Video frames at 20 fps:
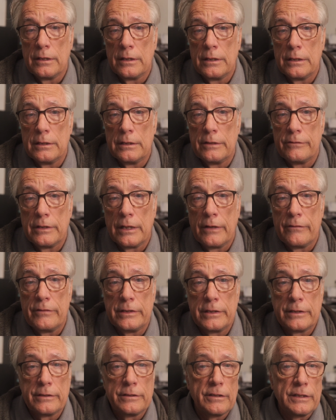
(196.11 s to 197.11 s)
And if you have
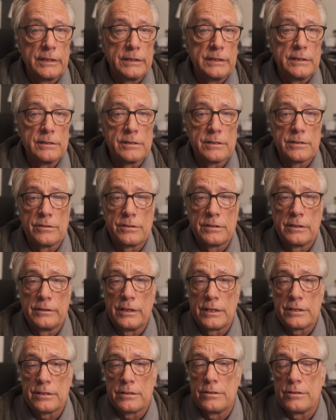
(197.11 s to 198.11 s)
any other ideas or
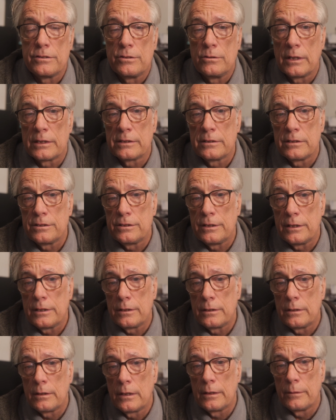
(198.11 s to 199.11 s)
suggestions you'd like to
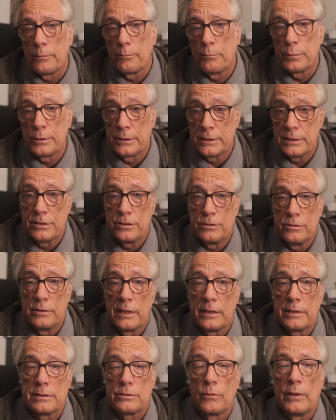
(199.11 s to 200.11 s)
share, please do
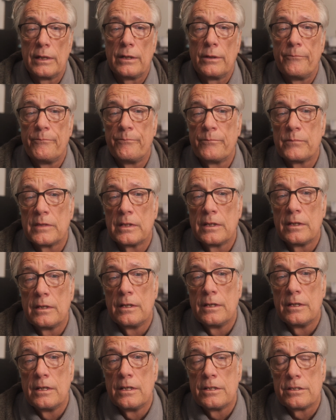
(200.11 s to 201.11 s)
that as well.
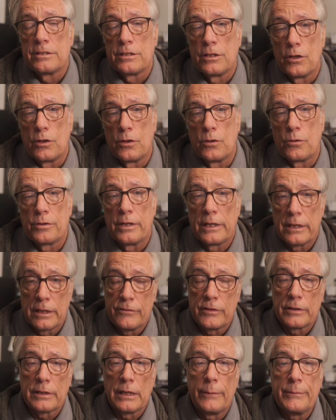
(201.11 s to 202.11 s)
So thank
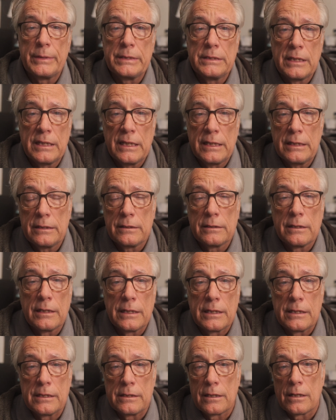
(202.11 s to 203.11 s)
you for coming today,
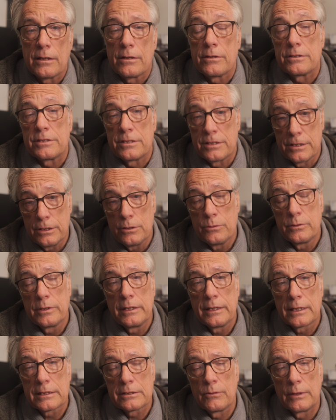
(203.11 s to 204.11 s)
and I'll see you in
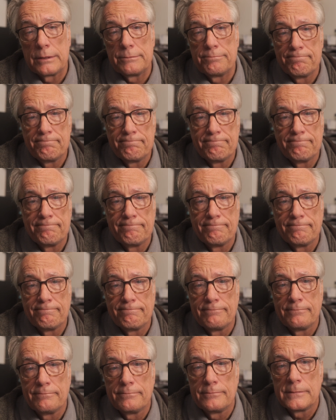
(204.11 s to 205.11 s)
the next one.
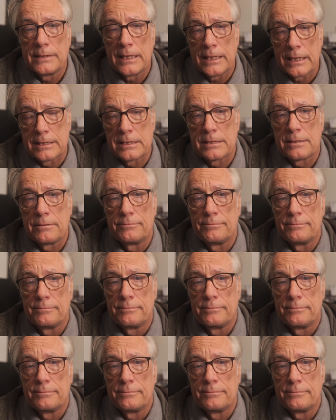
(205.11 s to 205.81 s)
Thanks.